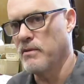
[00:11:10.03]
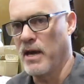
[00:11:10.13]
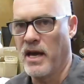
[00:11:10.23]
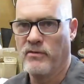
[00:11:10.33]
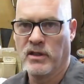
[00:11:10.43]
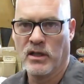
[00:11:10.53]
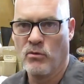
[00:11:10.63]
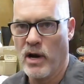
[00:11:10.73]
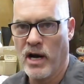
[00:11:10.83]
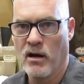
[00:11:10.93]
You may have a
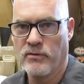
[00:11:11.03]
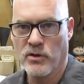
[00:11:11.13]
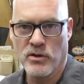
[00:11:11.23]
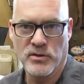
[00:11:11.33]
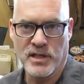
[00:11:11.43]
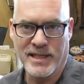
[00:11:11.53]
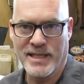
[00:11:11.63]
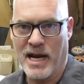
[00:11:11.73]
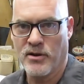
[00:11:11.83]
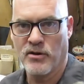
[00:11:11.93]
little wear if you're using a
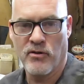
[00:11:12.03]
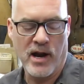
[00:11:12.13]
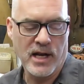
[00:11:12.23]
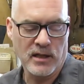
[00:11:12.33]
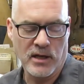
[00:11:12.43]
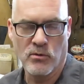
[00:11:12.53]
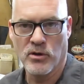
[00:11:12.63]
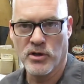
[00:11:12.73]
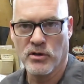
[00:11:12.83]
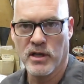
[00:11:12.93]
standard crank like
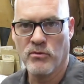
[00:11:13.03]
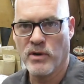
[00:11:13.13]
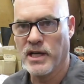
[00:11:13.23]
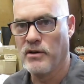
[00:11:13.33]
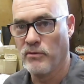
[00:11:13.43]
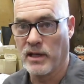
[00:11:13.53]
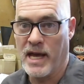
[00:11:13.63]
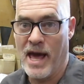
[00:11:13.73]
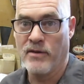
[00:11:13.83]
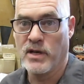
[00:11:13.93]
we're doing. We didn't
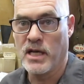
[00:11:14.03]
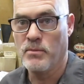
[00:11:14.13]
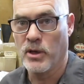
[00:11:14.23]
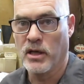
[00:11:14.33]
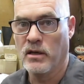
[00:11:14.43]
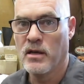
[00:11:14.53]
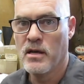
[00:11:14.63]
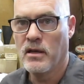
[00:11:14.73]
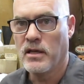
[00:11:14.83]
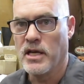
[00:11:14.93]
really have any, but
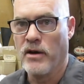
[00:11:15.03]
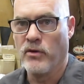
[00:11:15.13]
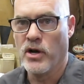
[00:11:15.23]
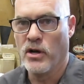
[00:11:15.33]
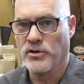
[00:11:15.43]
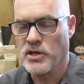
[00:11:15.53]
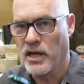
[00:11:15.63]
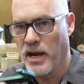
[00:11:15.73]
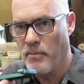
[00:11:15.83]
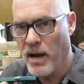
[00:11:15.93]
you never know. So
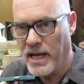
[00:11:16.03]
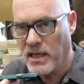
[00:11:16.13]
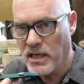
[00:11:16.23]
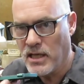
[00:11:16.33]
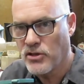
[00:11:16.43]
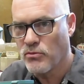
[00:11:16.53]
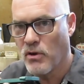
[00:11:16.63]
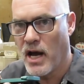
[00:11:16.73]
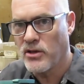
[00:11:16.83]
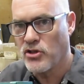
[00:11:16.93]
you got to mic each
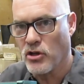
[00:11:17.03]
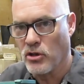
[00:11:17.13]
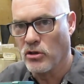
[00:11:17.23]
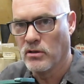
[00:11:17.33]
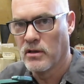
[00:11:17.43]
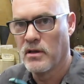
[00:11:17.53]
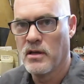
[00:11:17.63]
rod journal,